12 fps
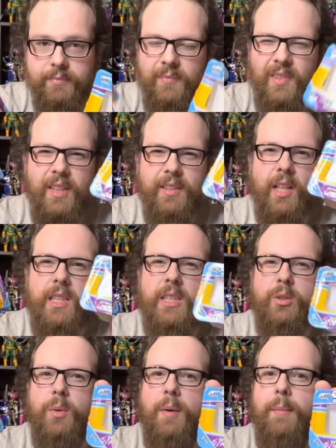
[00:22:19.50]
I thought
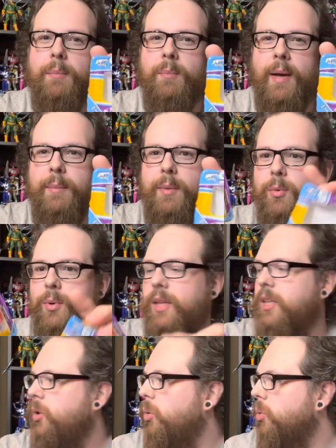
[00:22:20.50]
these one might be
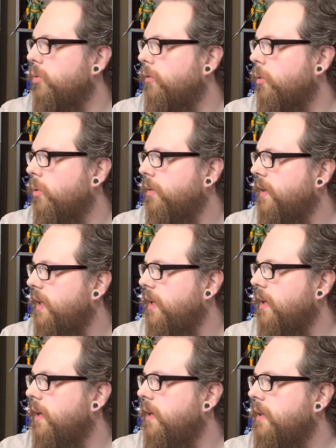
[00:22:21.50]
really cool for
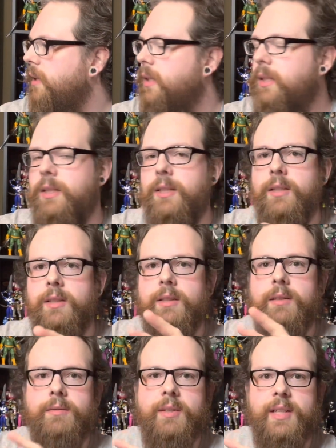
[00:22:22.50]
the
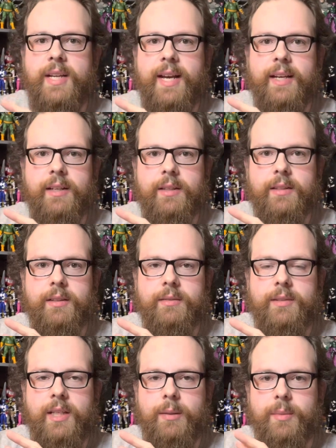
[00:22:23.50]
NECA
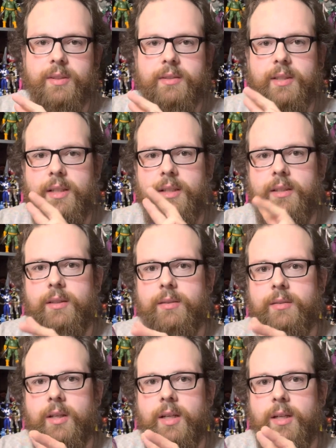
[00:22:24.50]

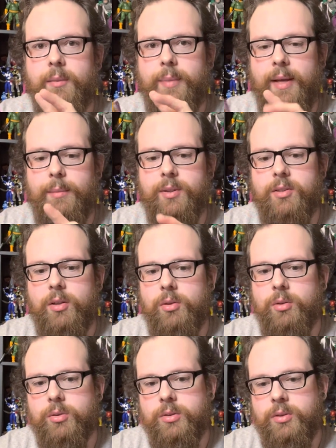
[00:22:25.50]
TMNT baby
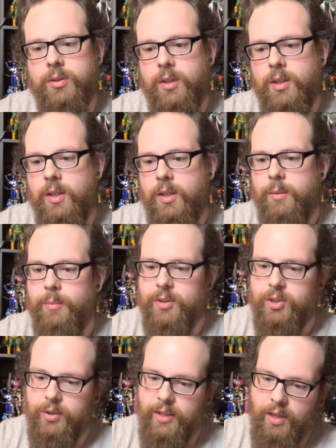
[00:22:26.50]
turtles,
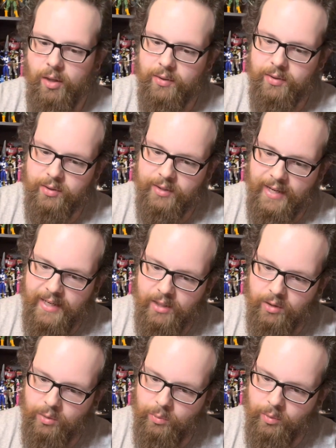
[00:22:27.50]
but you can get all kind
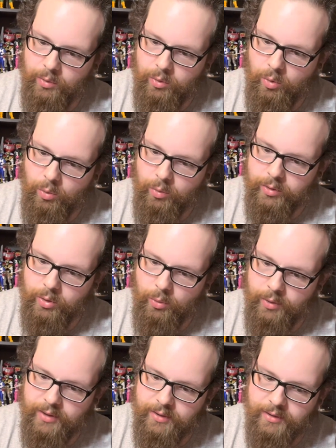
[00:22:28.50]
of little cool
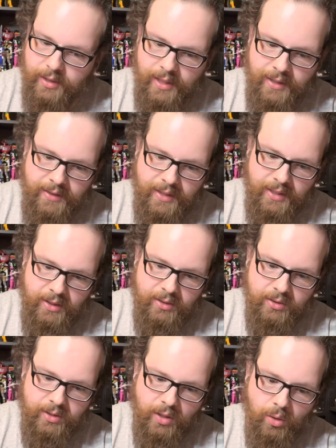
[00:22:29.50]
toys in
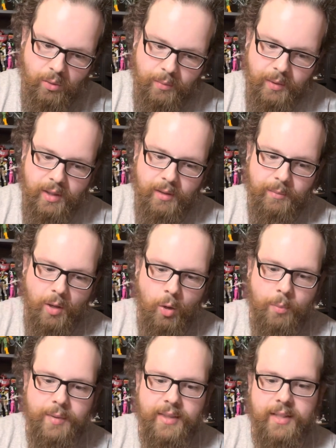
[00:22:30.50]
these. So I'm gonna
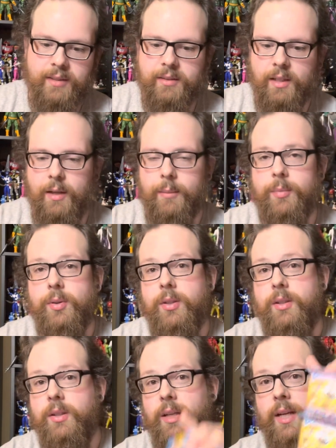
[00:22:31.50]
open these up,
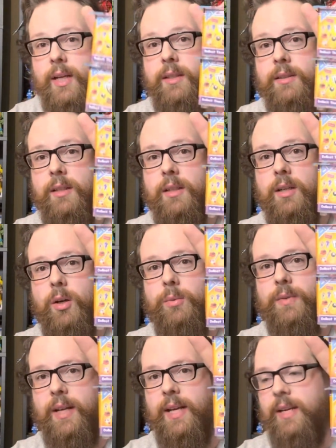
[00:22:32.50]
and
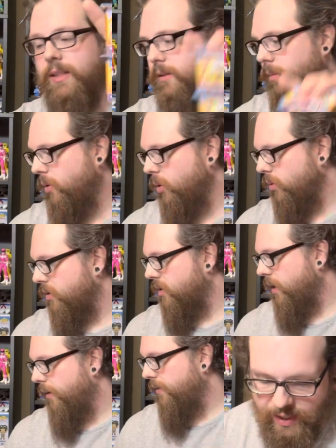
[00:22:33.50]
hopefully I get some cool
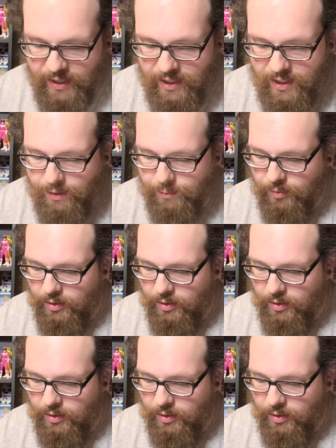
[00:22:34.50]
stuff. Ended up